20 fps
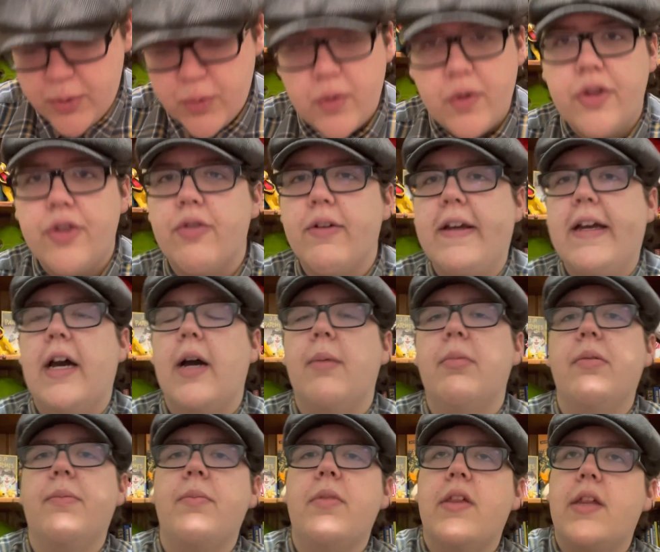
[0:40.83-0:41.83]
or 3
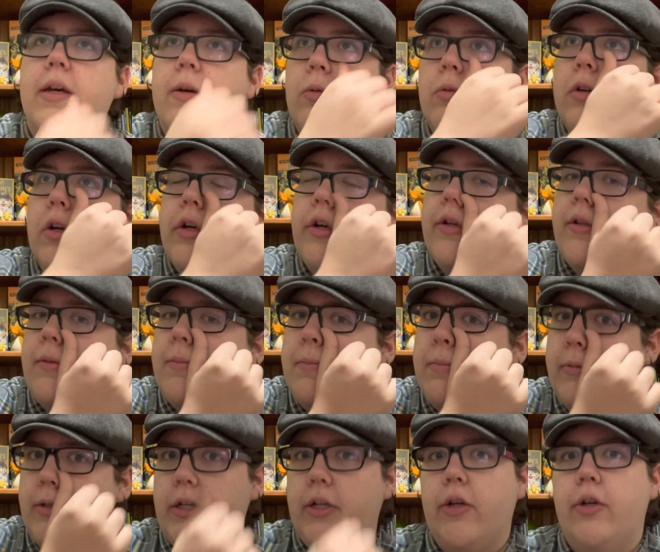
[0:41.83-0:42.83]
albums that were,
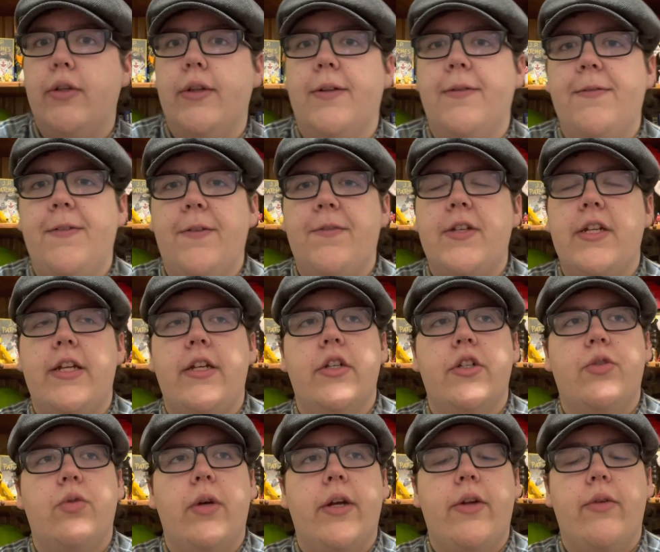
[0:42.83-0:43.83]
in the 15 to
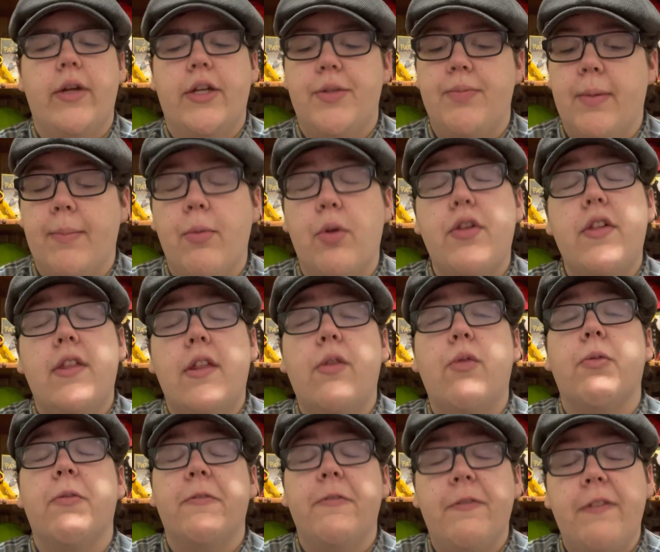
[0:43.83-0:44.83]
20 range, but most of these
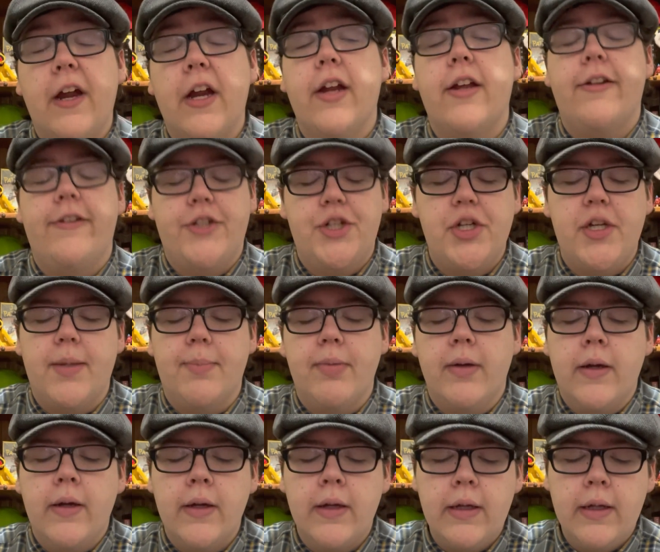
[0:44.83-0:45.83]
were very cheap.
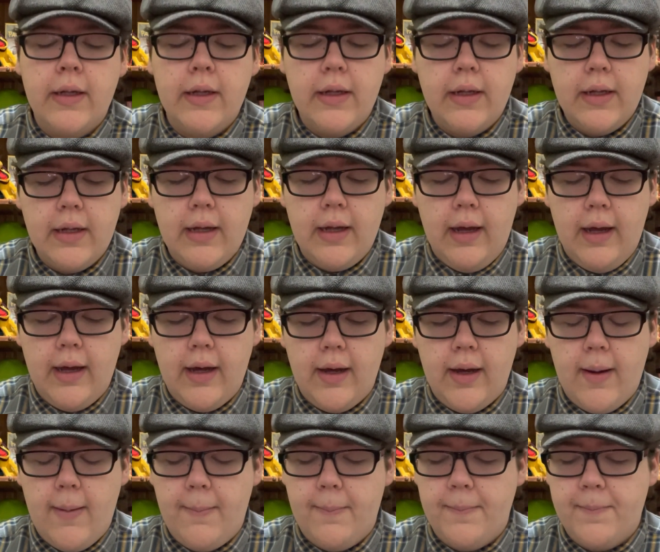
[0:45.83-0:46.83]

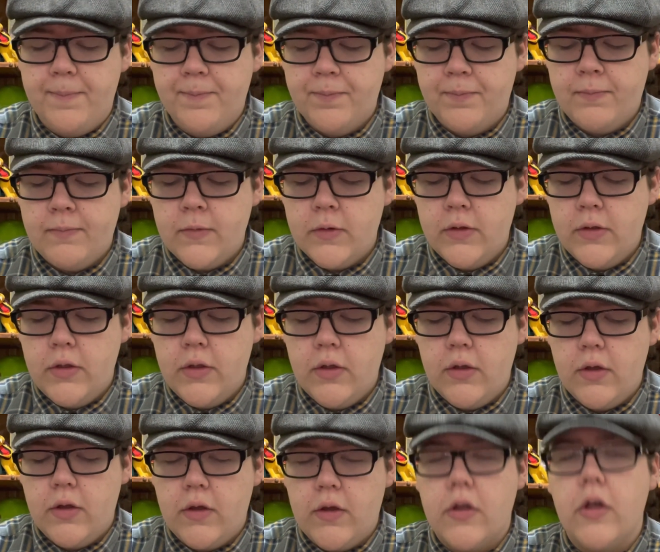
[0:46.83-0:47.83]

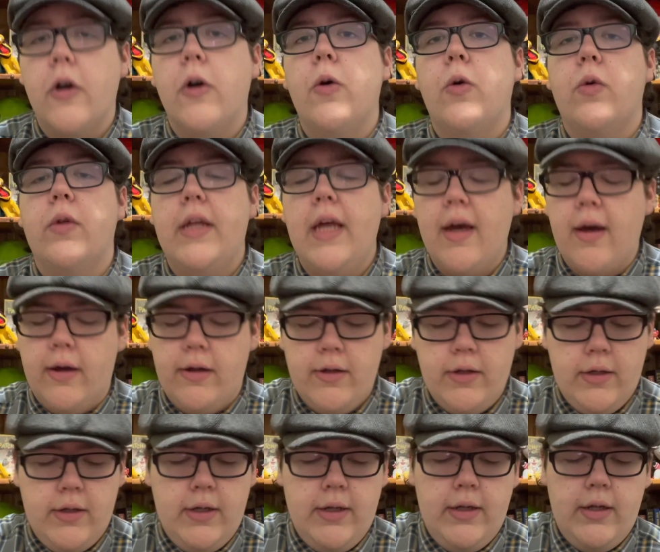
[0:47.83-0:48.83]
So yeah,
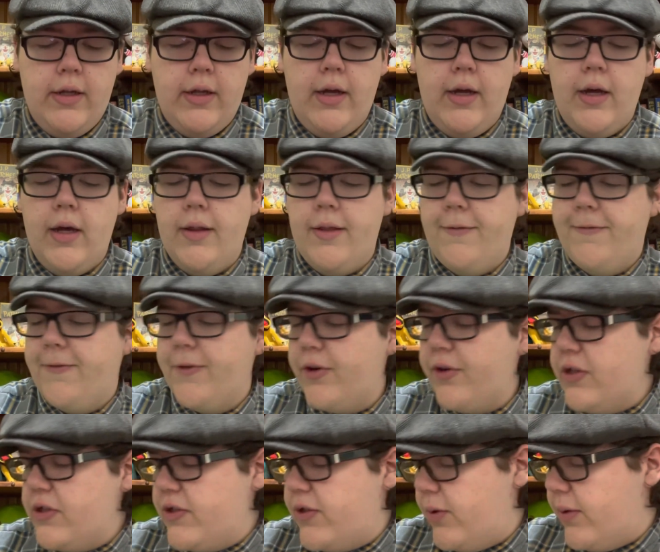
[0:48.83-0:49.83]
the
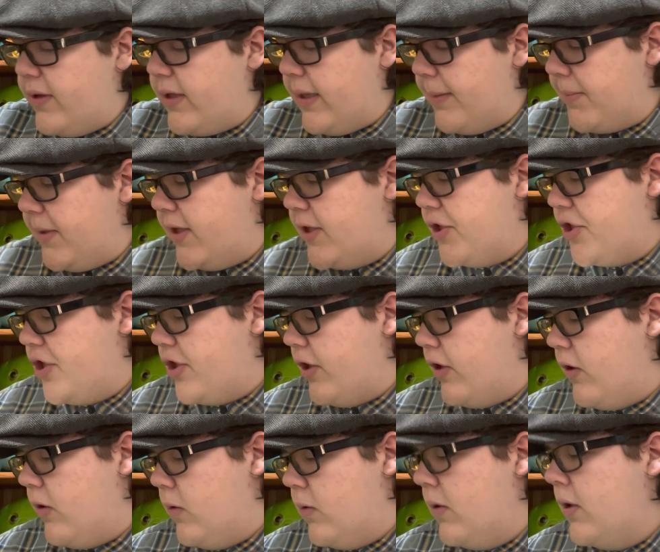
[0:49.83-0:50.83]
first two that I'm going to
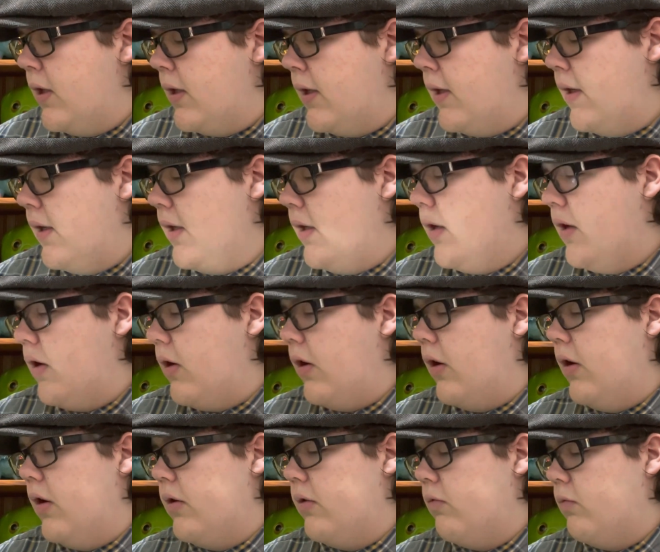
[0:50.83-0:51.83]
show
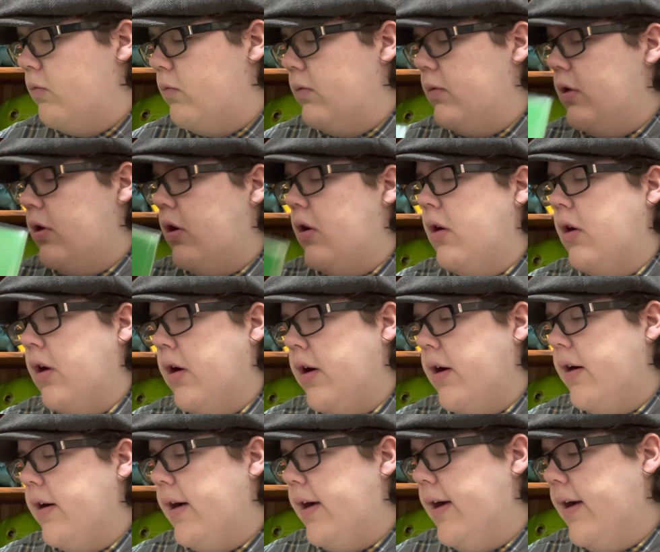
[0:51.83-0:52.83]

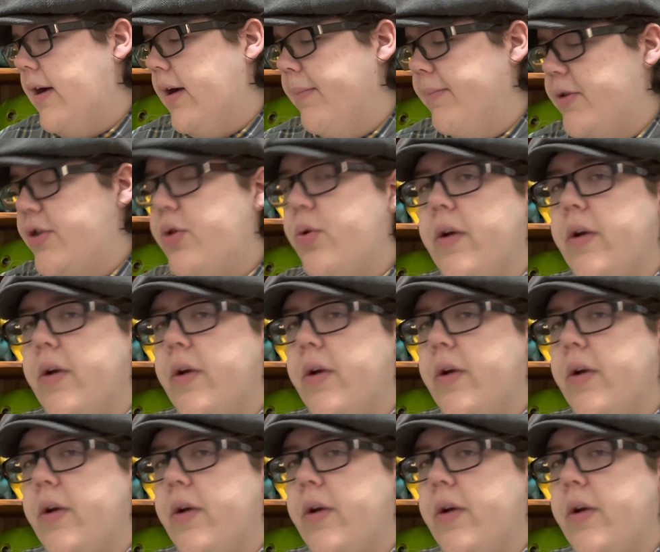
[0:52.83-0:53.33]
are 2